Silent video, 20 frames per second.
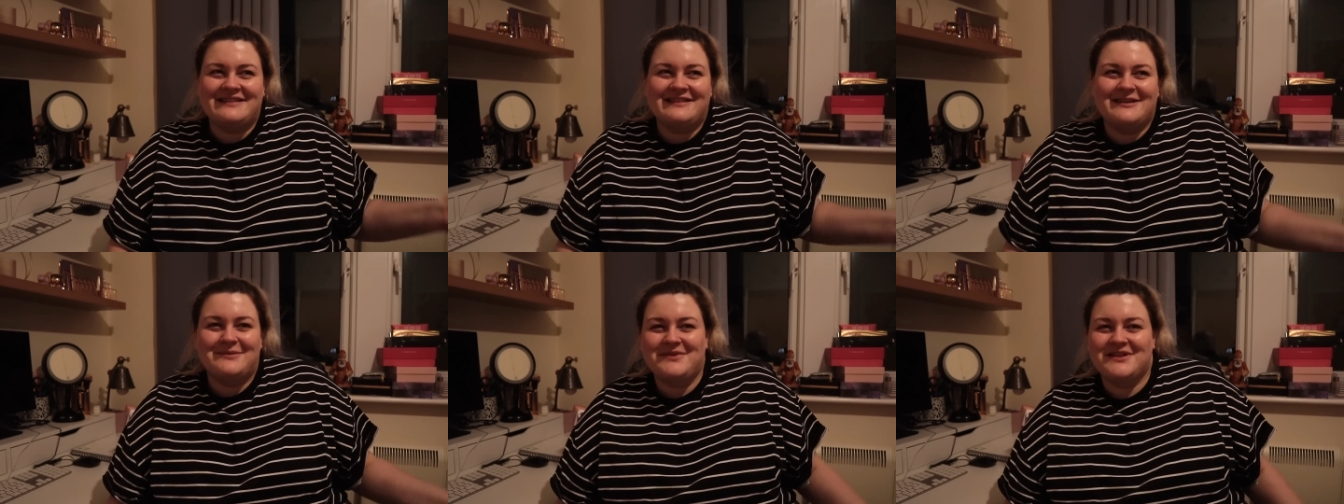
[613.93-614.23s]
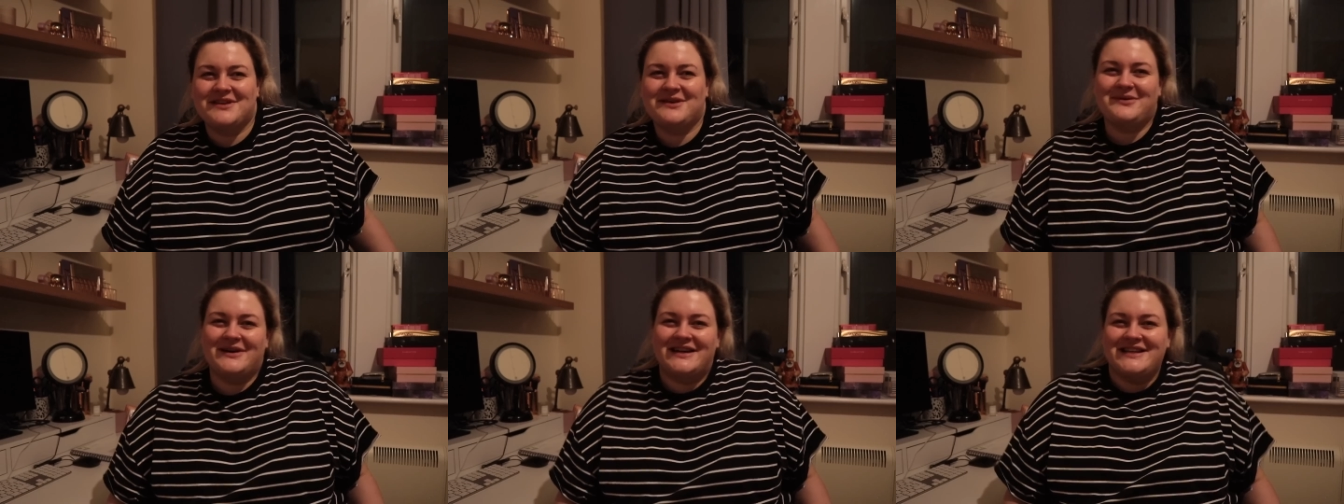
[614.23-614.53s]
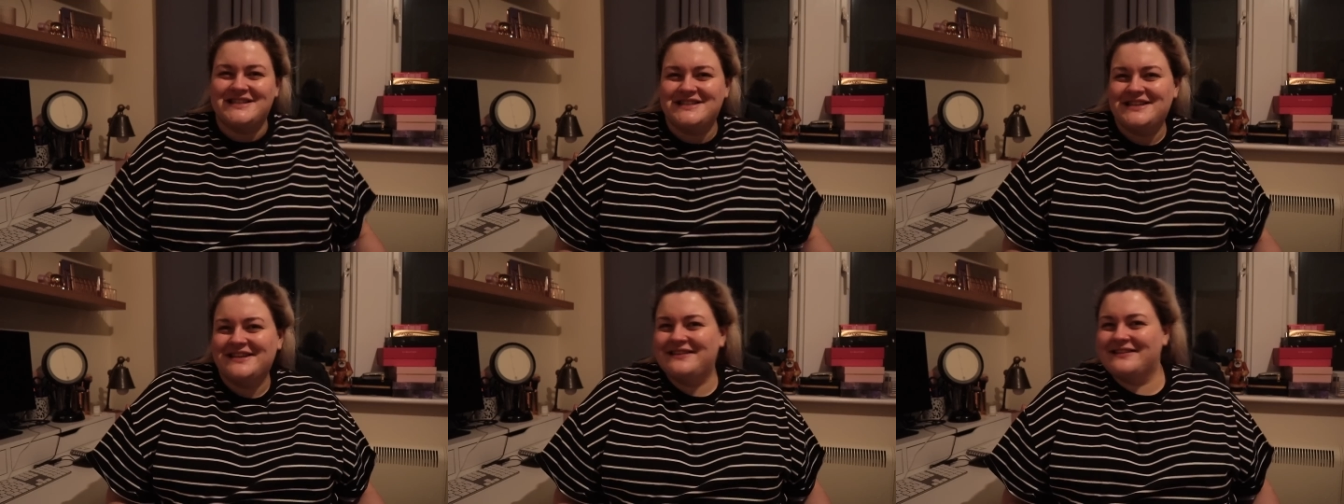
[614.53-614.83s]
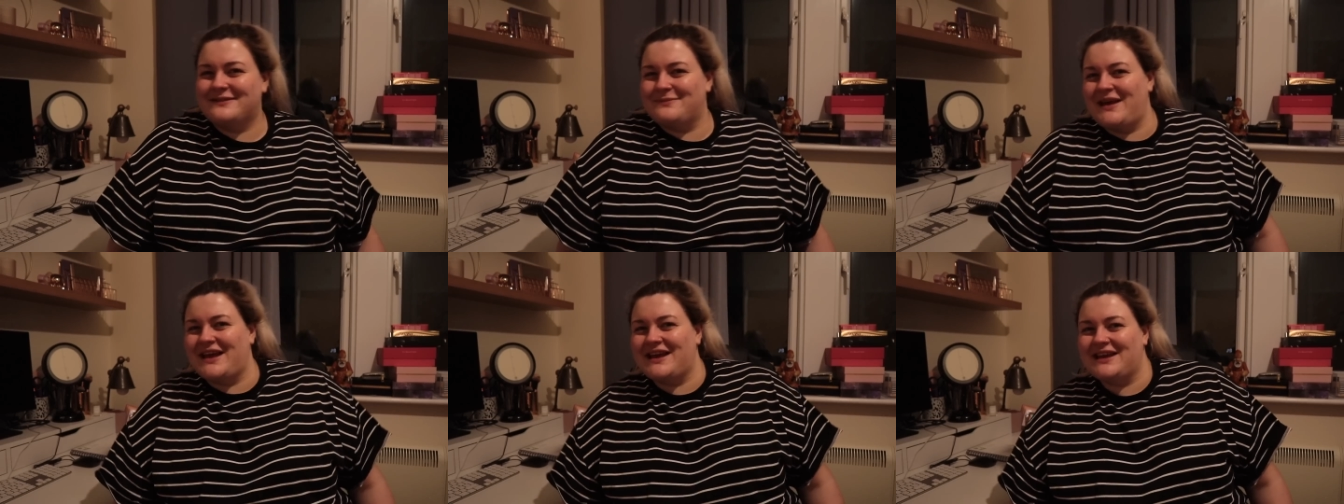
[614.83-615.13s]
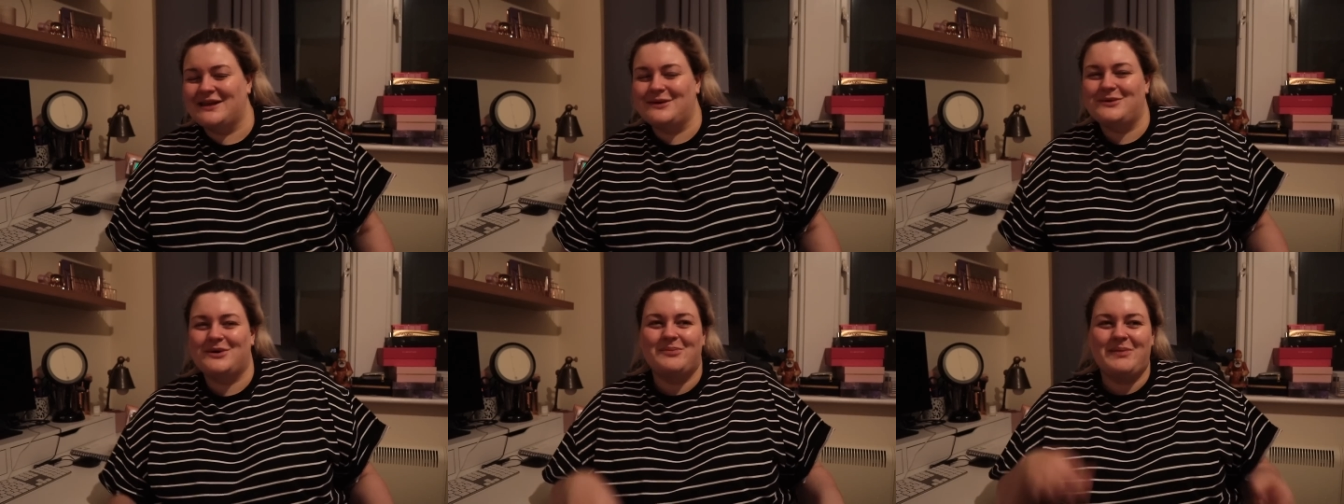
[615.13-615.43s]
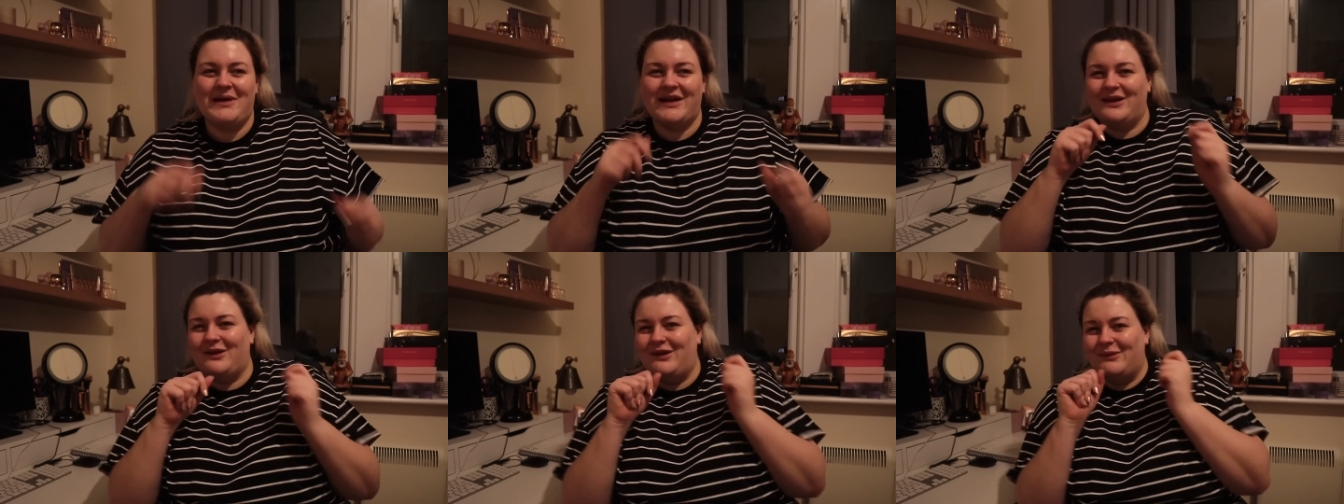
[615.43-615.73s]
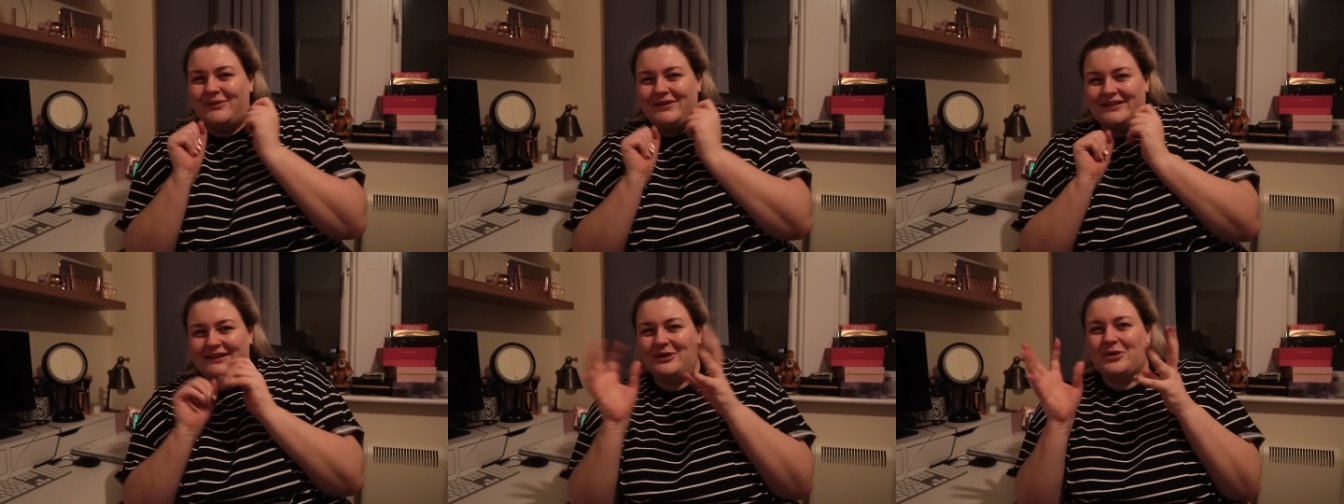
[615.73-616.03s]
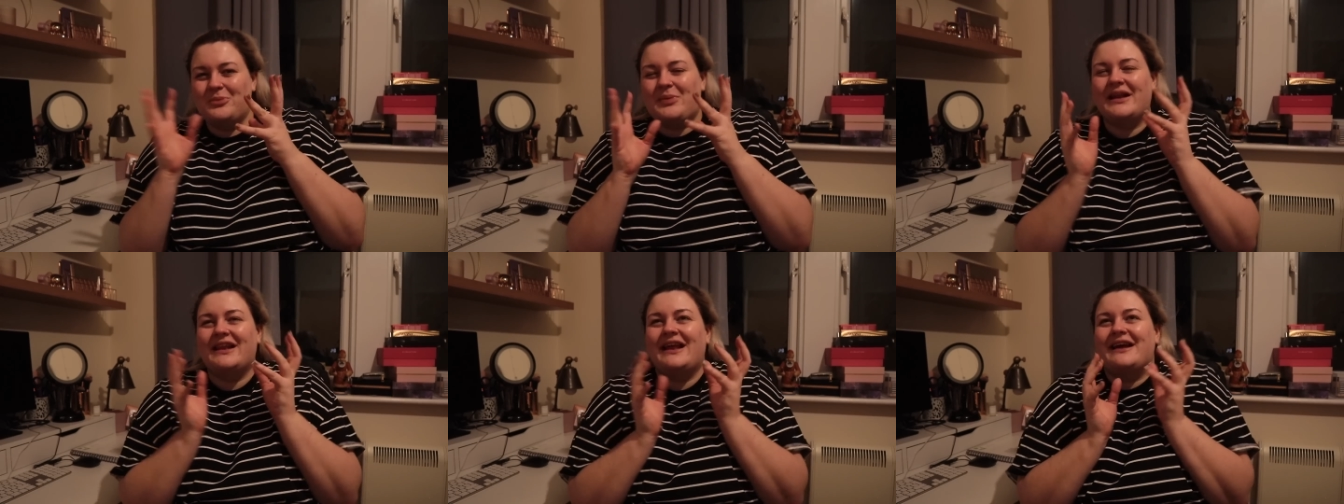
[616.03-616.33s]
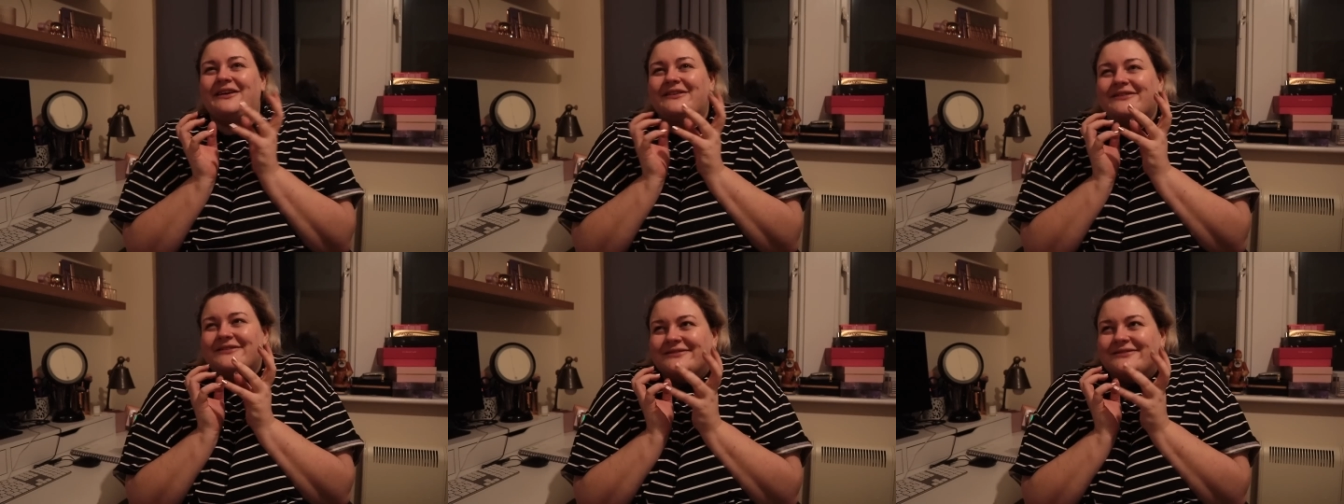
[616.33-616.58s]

some of the questions make you a little bit like,